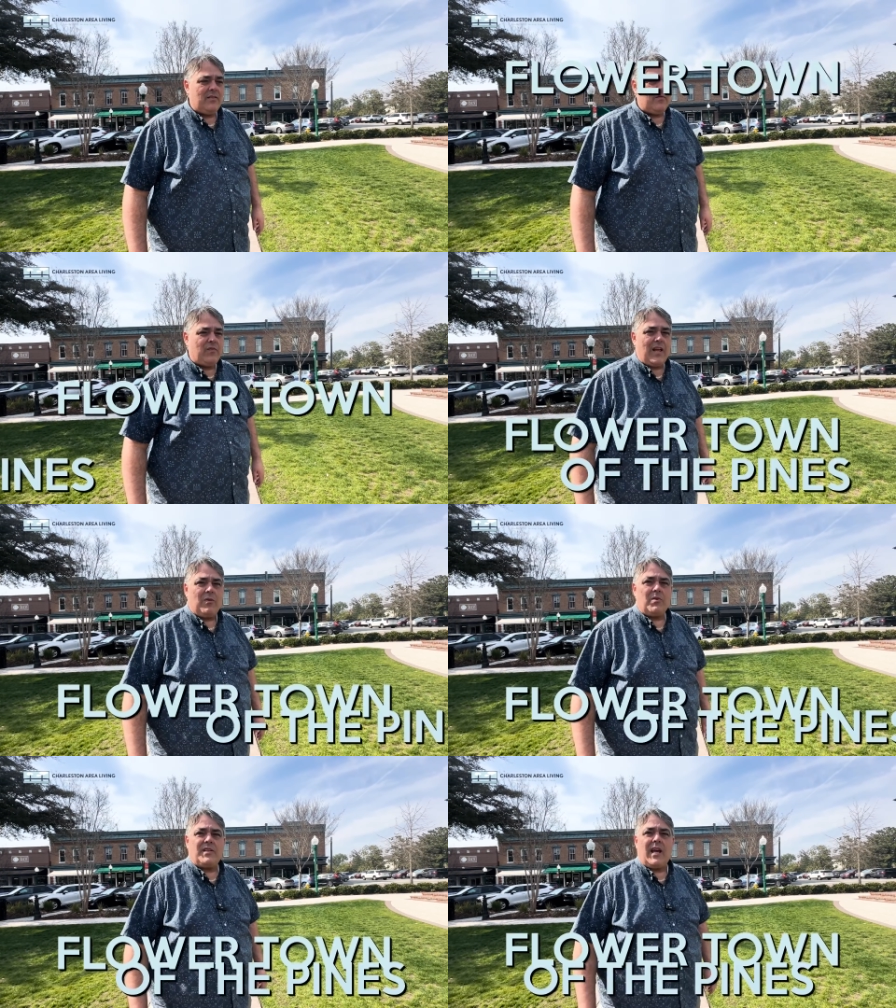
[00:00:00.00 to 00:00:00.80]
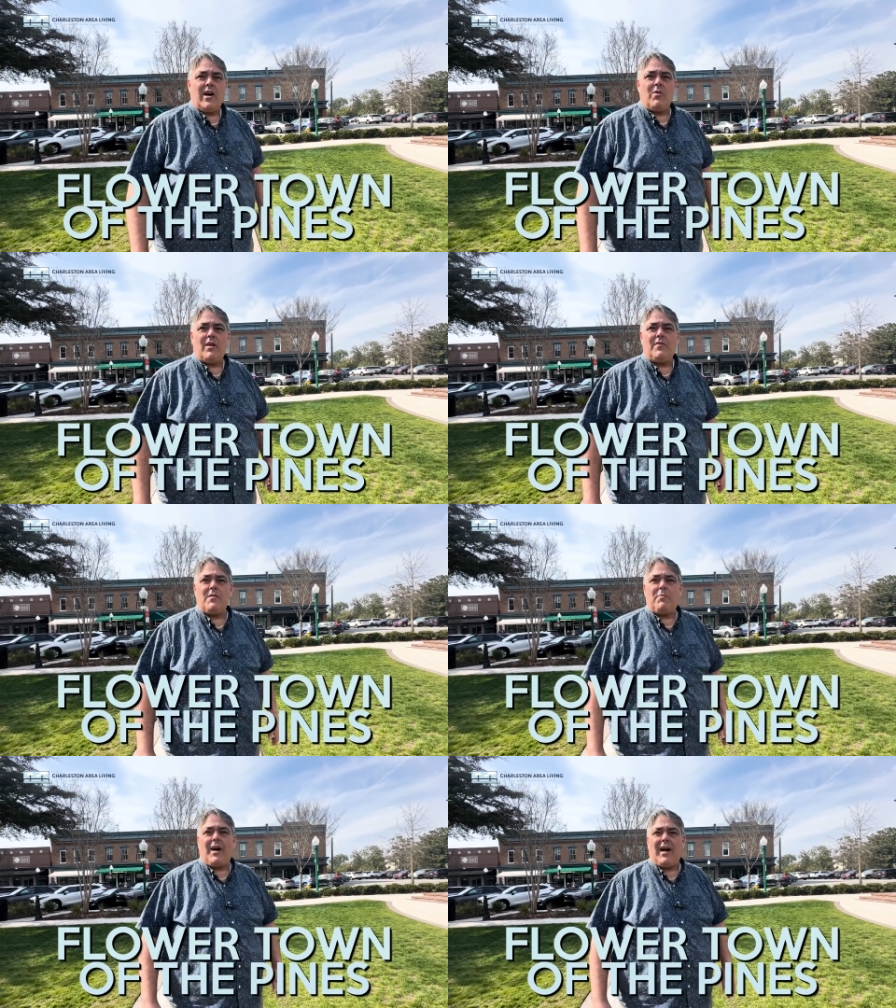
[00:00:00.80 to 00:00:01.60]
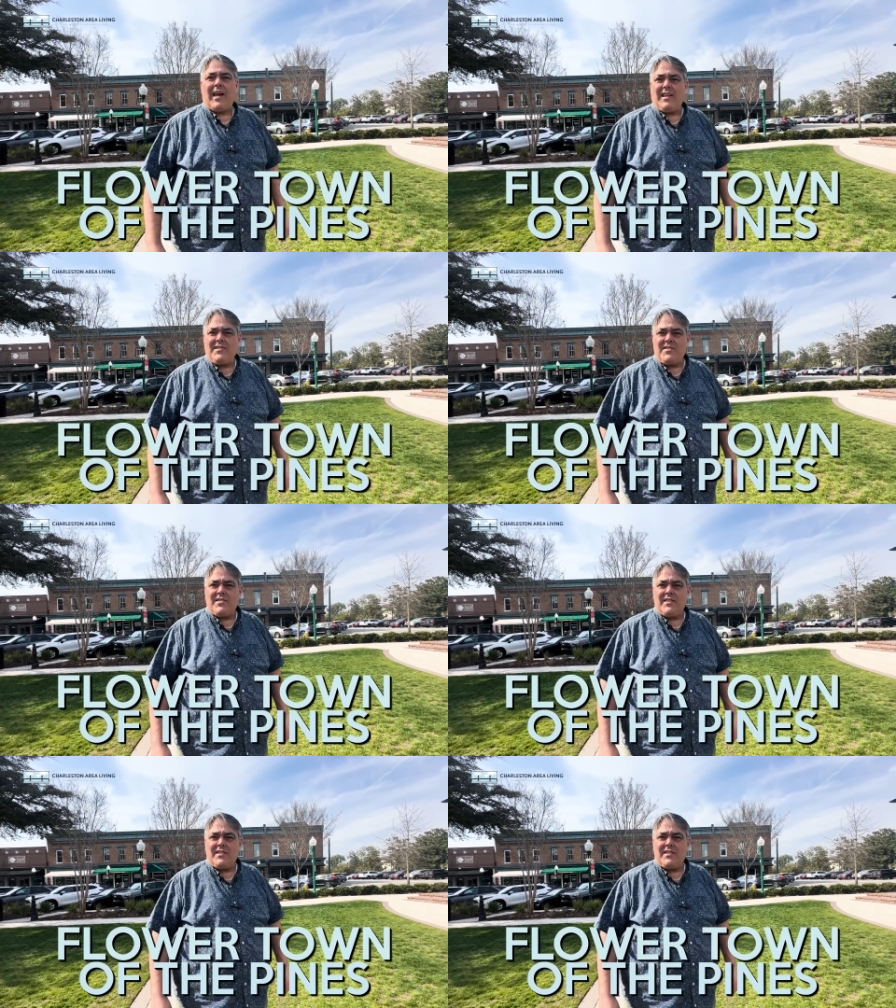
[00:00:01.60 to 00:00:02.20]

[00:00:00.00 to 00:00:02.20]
Flower Town of the Pines.